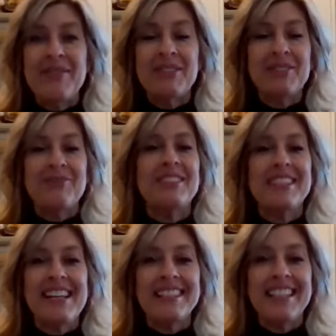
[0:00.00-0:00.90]
It was
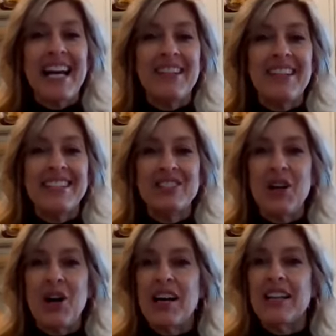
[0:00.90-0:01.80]
really nice having this
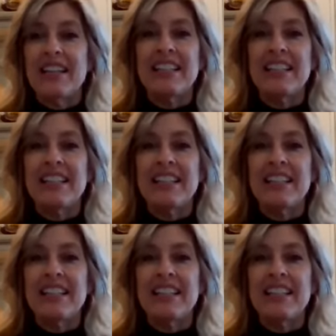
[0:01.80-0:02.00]
talk.